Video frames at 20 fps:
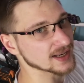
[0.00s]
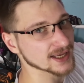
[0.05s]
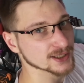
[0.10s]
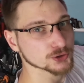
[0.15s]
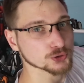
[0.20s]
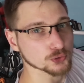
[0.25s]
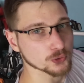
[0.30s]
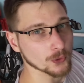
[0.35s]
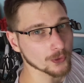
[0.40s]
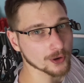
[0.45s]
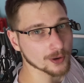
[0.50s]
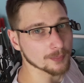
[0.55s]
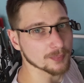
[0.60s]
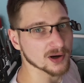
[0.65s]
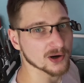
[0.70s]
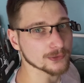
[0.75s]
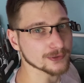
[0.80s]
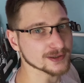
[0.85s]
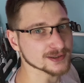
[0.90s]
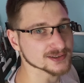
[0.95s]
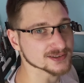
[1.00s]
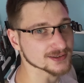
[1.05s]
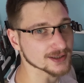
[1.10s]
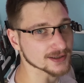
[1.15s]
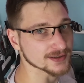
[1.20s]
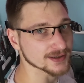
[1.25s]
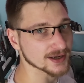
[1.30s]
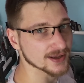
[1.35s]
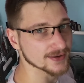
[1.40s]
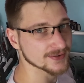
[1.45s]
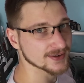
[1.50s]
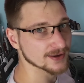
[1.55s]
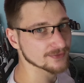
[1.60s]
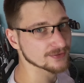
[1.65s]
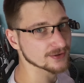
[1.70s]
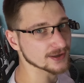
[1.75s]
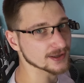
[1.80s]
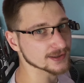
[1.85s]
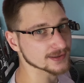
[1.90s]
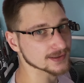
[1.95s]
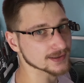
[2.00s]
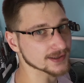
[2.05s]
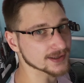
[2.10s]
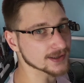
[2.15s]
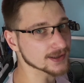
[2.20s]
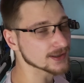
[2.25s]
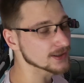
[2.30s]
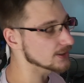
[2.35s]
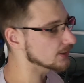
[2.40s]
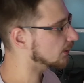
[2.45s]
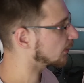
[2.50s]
electrical components that are definitely